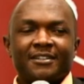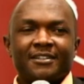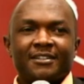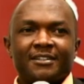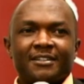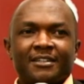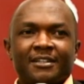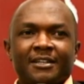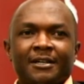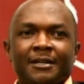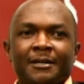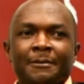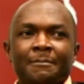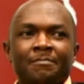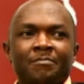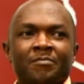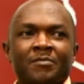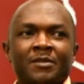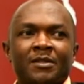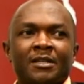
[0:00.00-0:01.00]

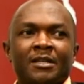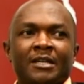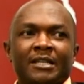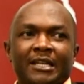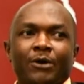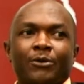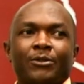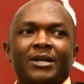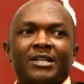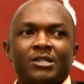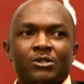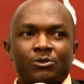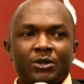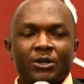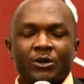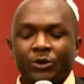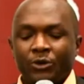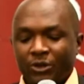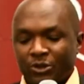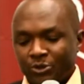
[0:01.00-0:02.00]
Now that is where we're
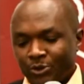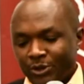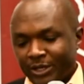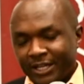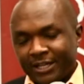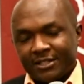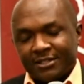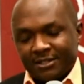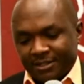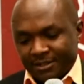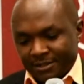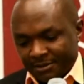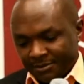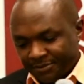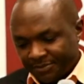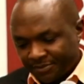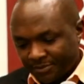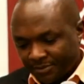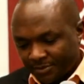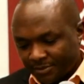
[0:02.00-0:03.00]
going to next.
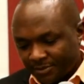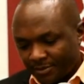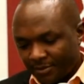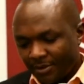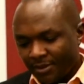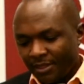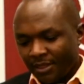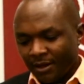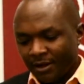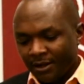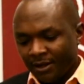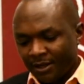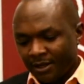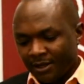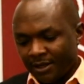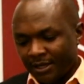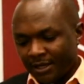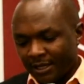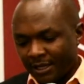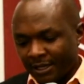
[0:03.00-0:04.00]

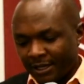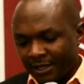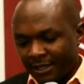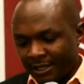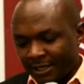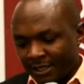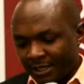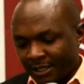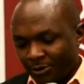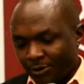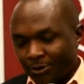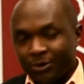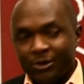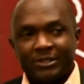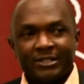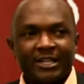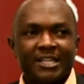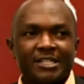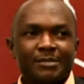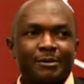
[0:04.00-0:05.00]
We will try
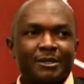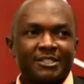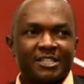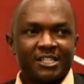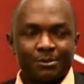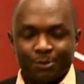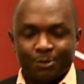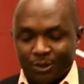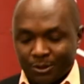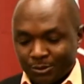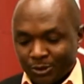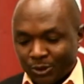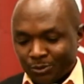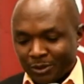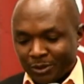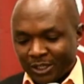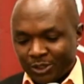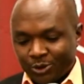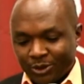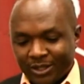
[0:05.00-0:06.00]
as much as possible to make
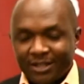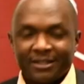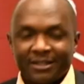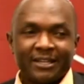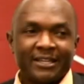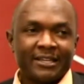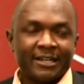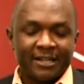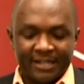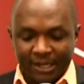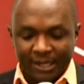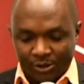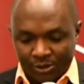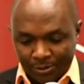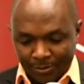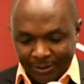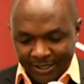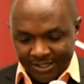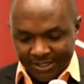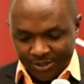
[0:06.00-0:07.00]
sure that the cake now
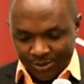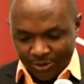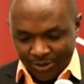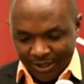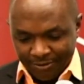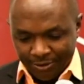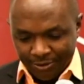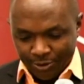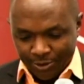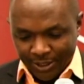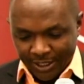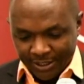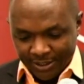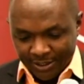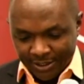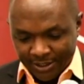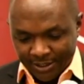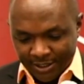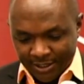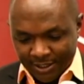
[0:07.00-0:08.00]
spreads to everyone.
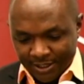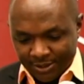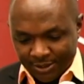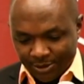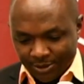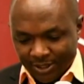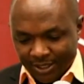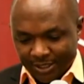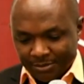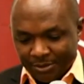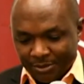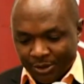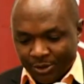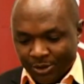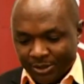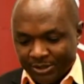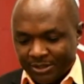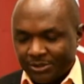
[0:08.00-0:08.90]
So that, because